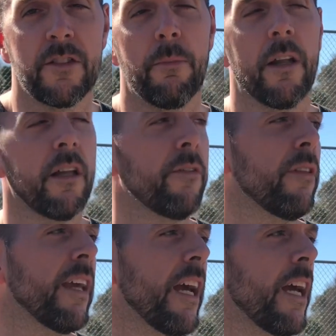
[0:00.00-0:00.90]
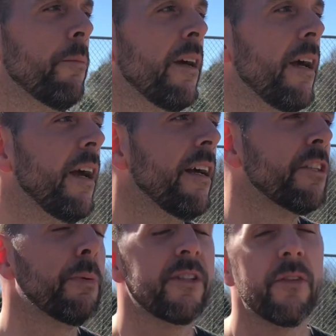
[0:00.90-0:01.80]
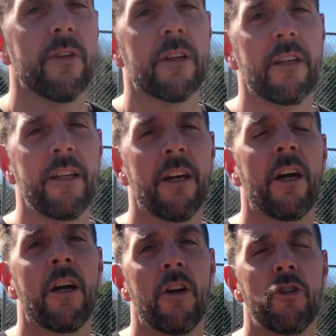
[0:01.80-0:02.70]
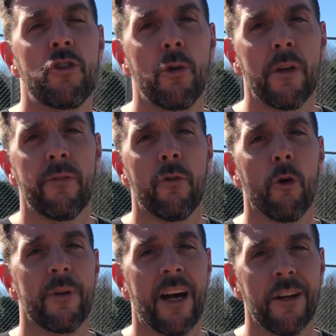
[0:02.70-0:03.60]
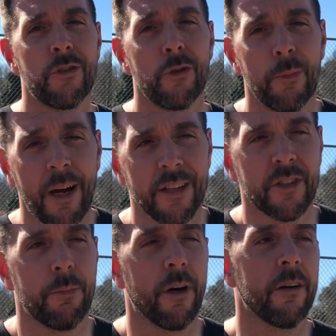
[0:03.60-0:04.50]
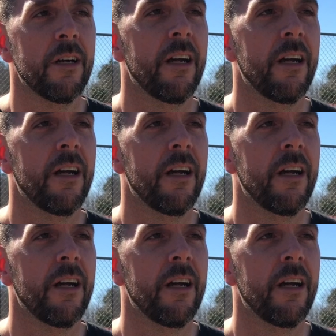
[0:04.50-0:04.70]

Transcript: It's my love of the game, specifically shooting form and how to shoot a basketball.